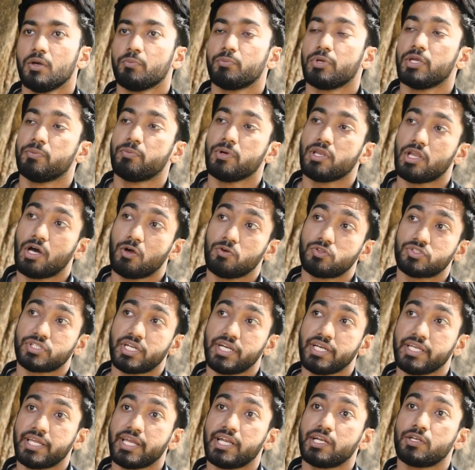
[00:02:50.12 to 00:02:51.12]
People
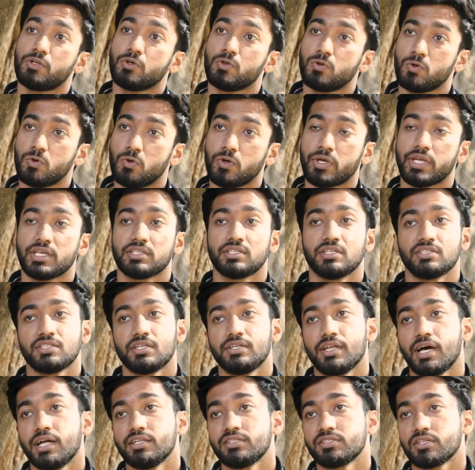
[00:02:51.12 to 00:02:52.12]
outside get to know, okay, there's
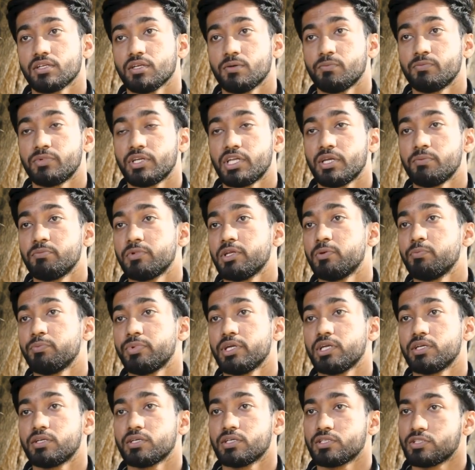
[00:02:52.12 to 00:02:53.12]
a dance club named
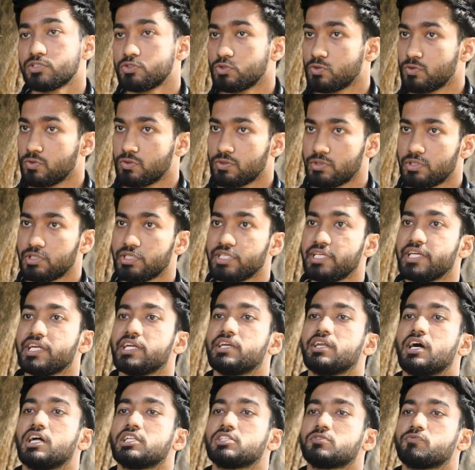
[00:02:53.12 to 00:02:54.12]
Impetus jo
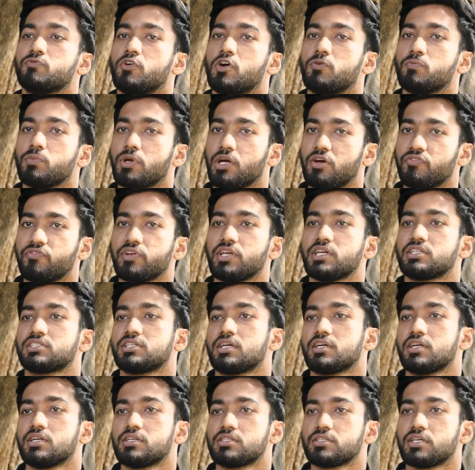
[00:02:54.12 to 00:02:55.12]
ye dance form kafi
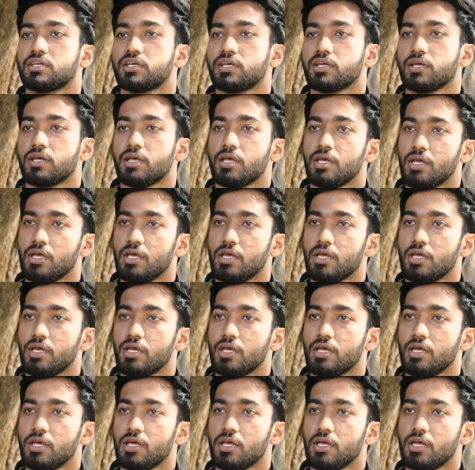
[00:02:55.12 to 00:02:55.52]
acha karta hai.